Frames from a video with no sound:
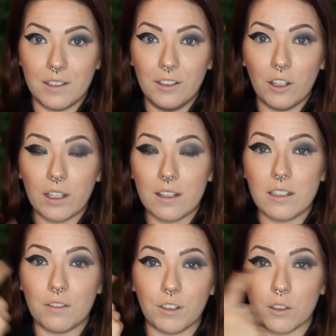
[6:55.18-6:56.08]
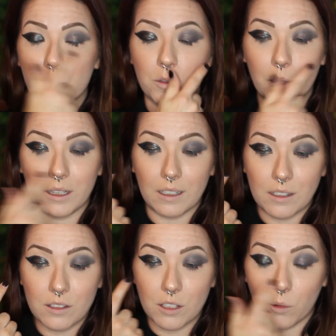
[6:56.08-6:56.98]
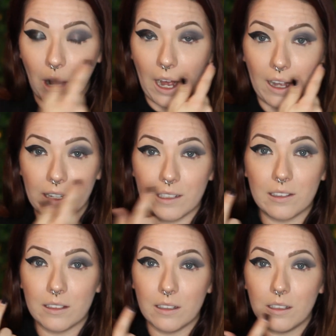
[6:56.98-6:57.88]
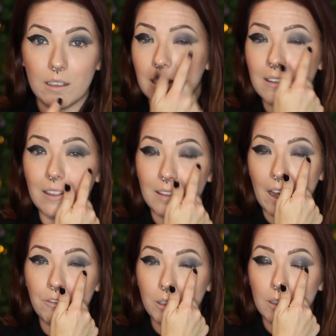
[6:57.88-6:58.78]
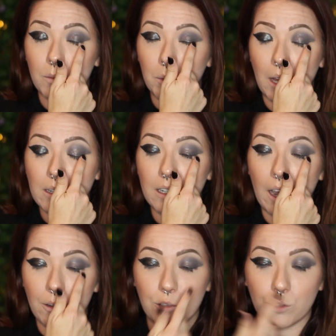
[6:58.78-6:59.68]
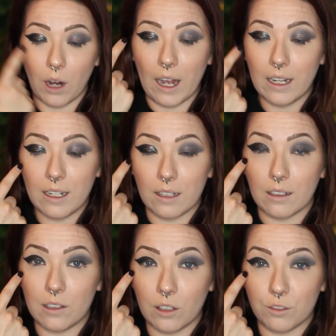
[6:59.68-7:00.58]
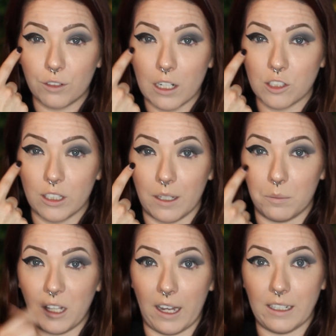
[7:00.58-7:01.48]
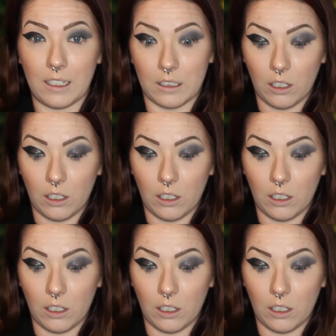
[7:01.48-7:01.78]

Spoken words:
Look at the difference between these two eyes. This is after it's blended out and dried, and this is freshly applied. It